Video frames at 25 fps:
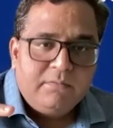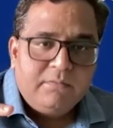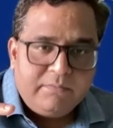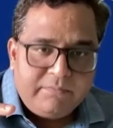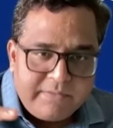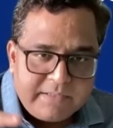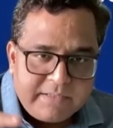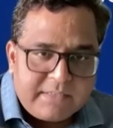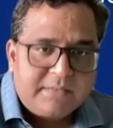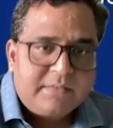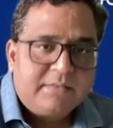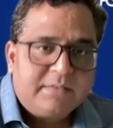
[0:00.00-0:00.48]

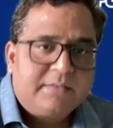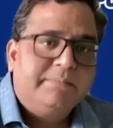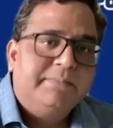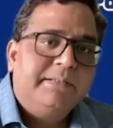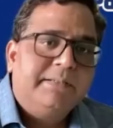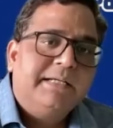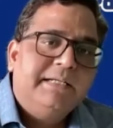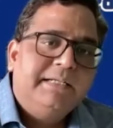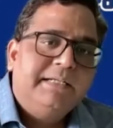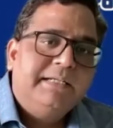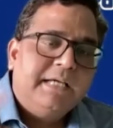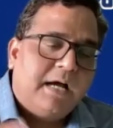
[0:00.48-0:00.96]
which
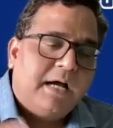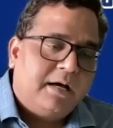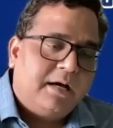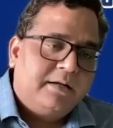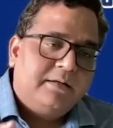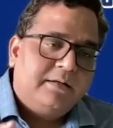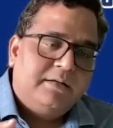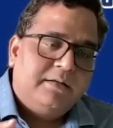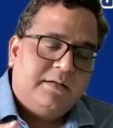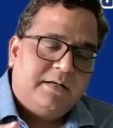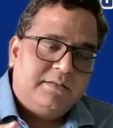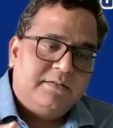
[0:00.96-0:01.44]
typically
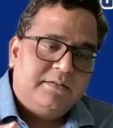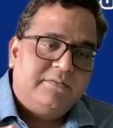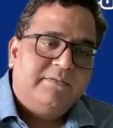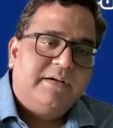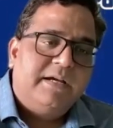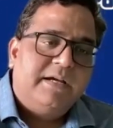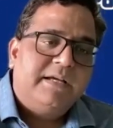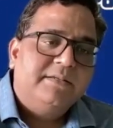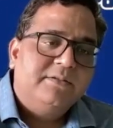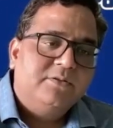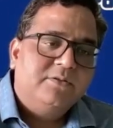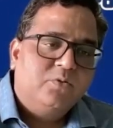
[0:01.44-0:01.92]
are
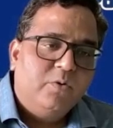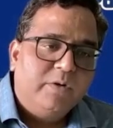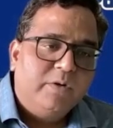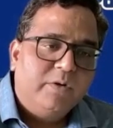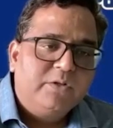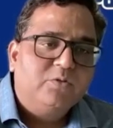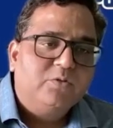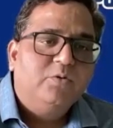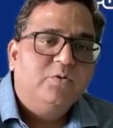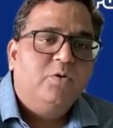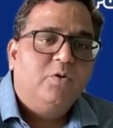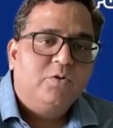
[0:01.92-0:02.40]
otherwise
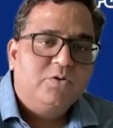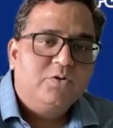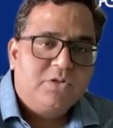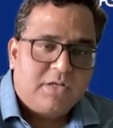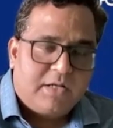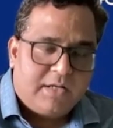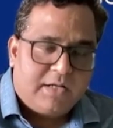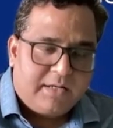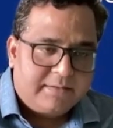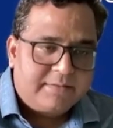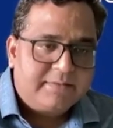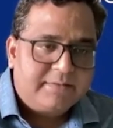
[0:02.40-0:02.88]
going to loan
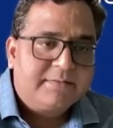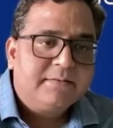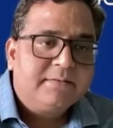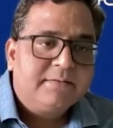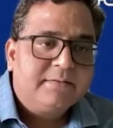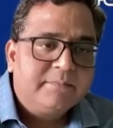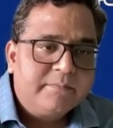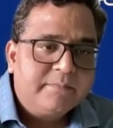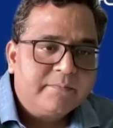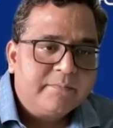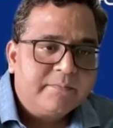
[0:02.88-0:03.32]
sharks